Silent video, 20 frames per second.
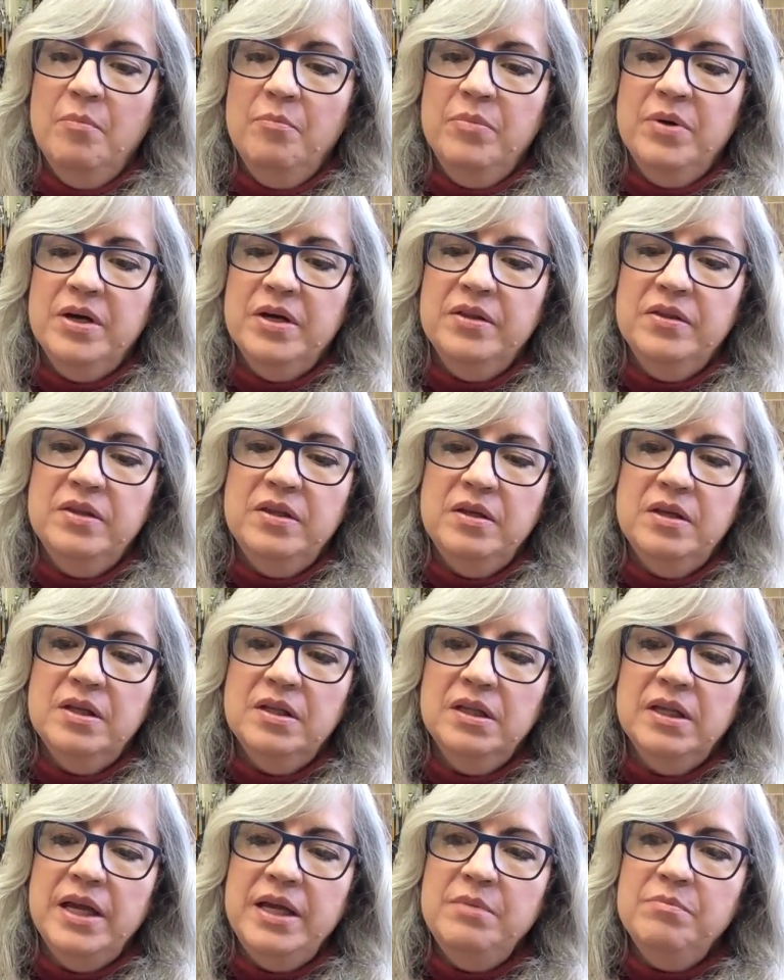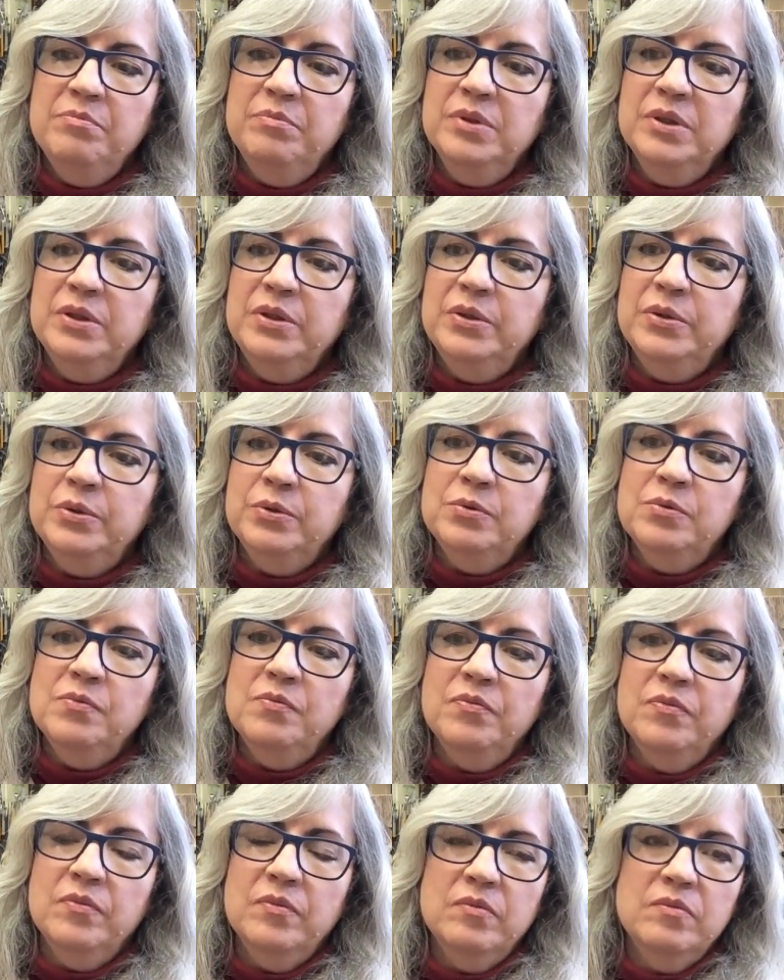But the light blue,
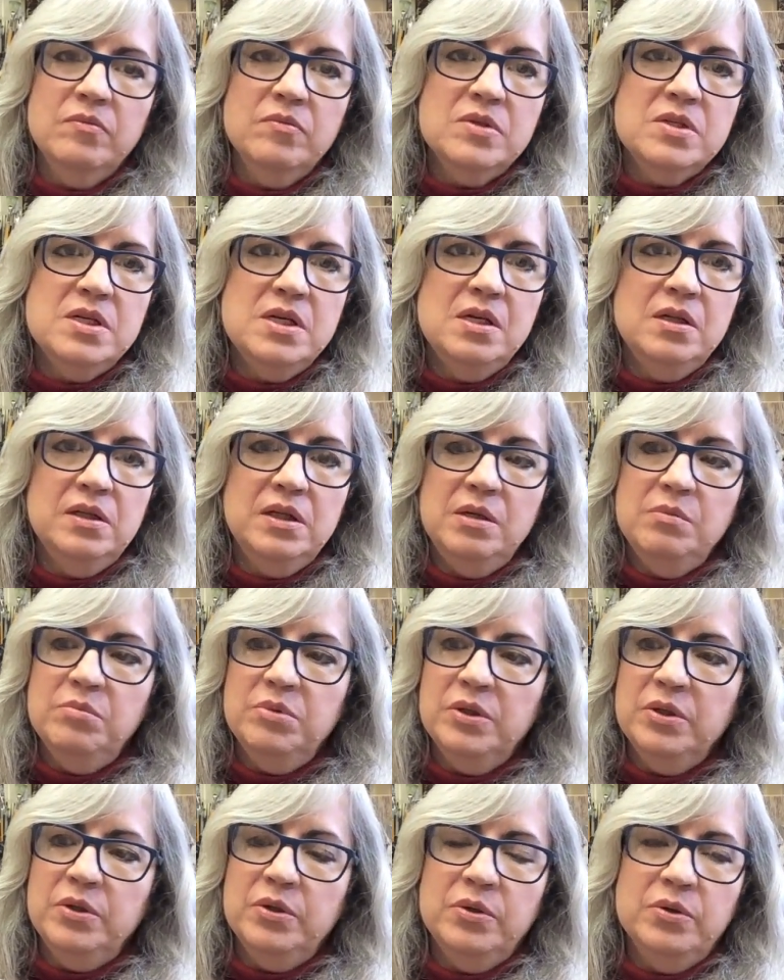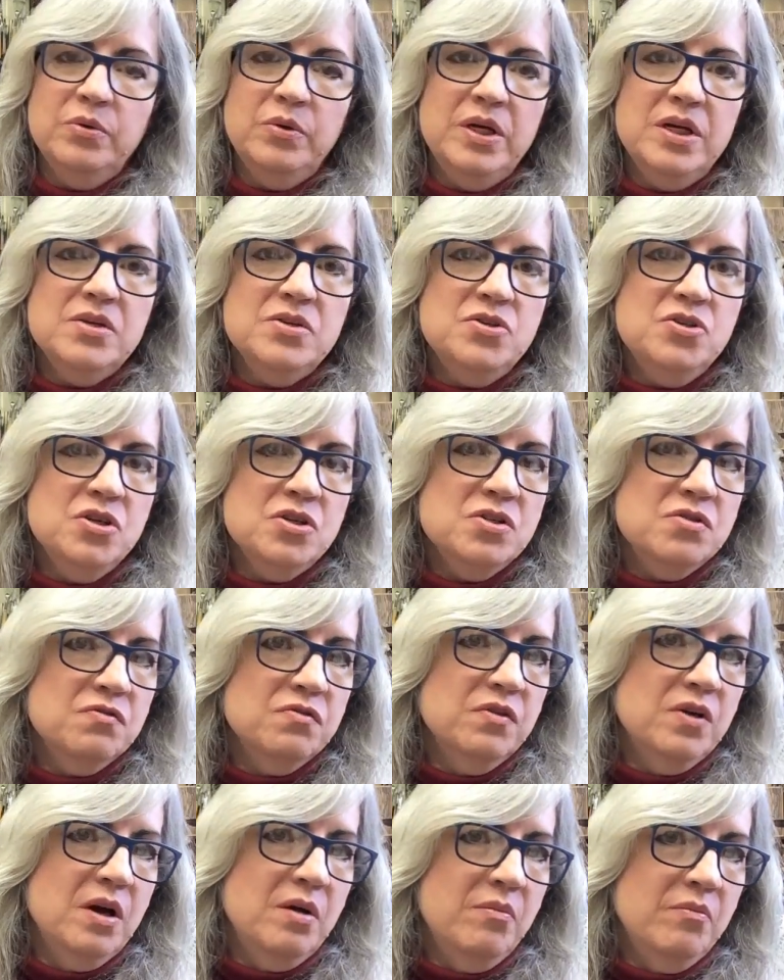tealy blue, is just
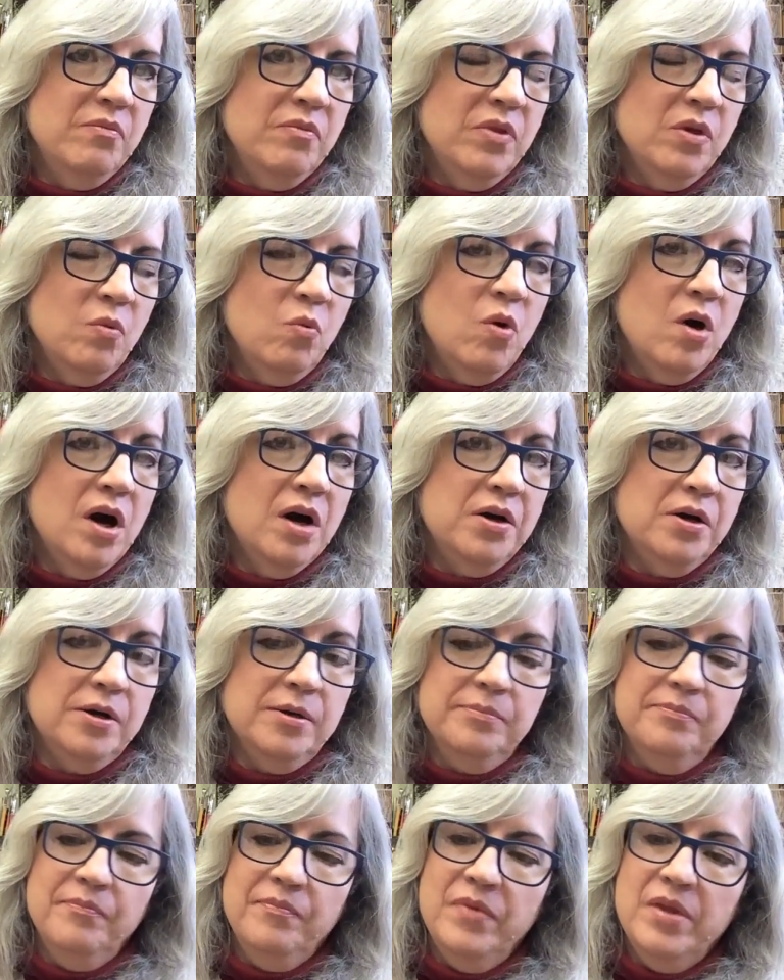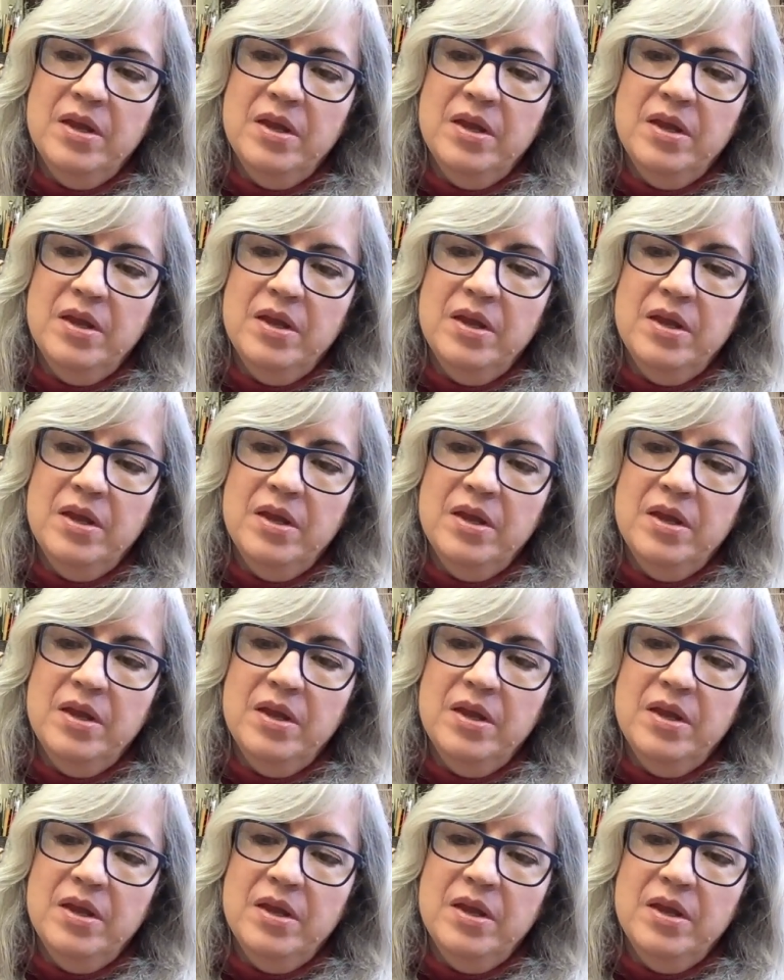from the water.